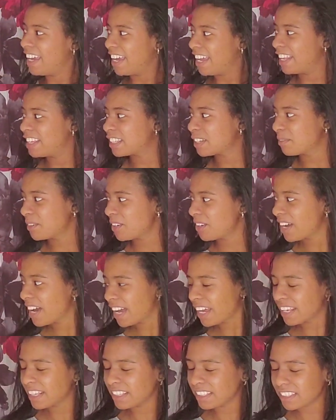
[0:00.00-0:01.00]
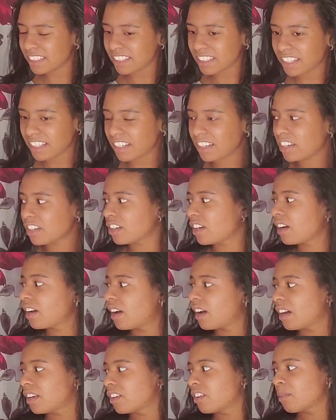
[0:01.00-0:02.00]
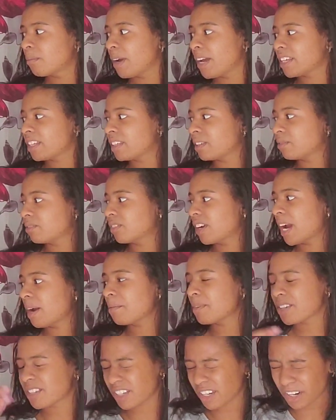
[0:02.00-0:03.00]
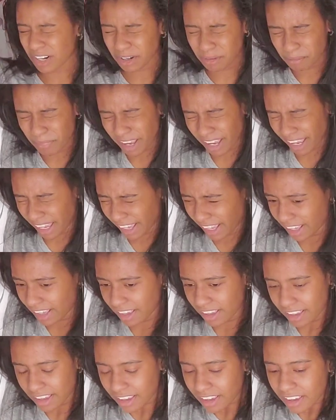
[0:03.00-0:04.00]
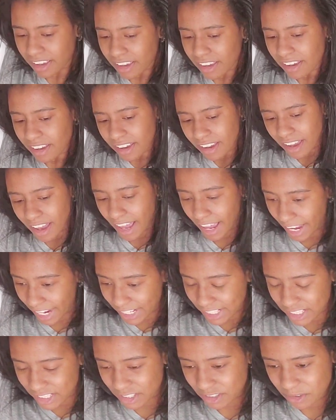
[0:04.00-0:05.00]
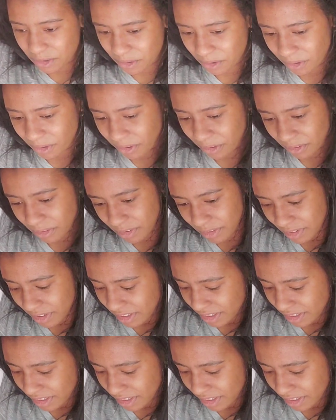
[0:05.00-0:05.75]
And some of you guys who are my subscribers are my high school